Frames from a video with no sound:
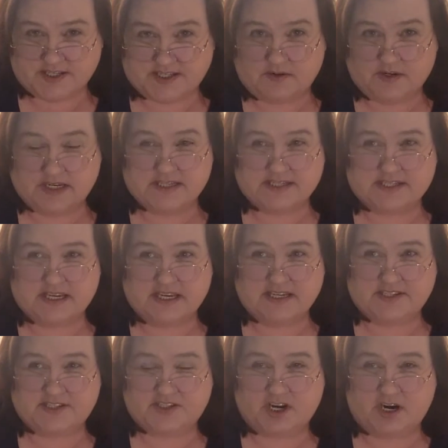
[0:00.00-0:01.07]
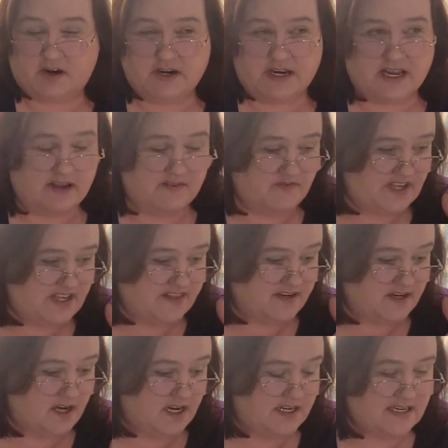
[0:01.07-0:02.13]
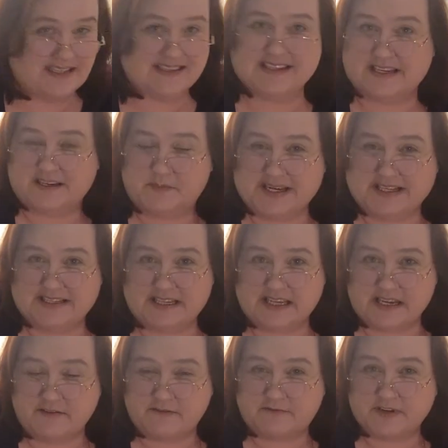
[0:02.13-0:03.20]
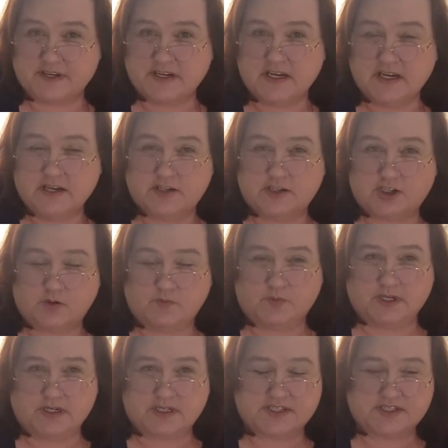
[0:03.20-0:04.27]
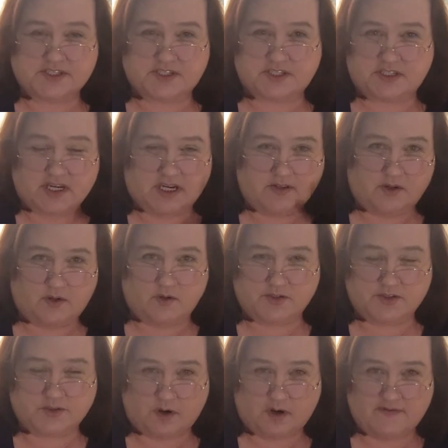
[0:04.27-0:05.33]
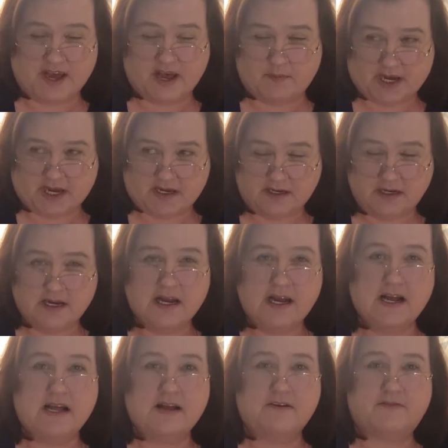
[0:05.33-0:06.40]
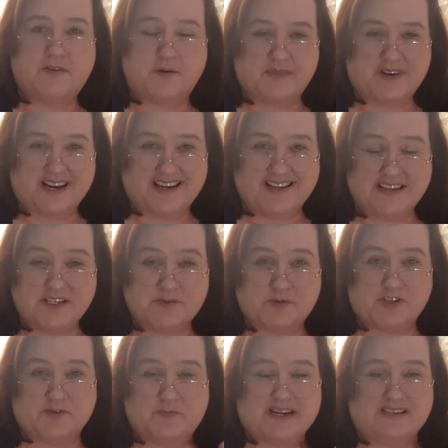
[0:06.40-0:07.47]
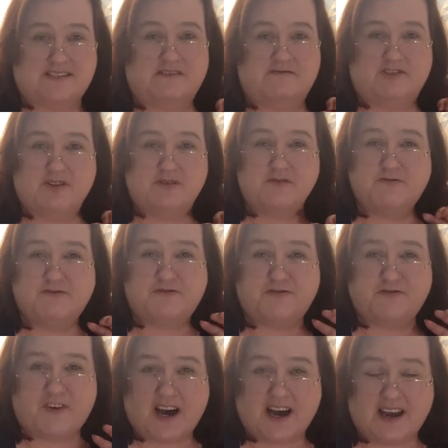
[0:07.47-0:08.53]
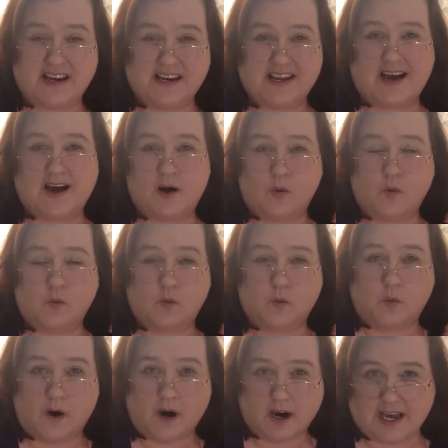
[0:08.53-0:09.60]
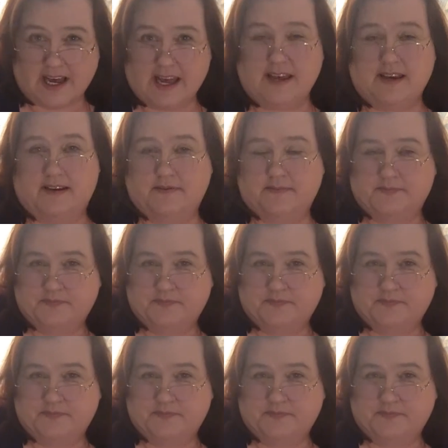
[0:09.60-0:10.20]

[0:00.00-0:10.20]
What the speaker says: series. It's Charity Envy It's Not and Lend Me Leave, two books to tell the whole story of Emma from Knightley's perspective. You find out why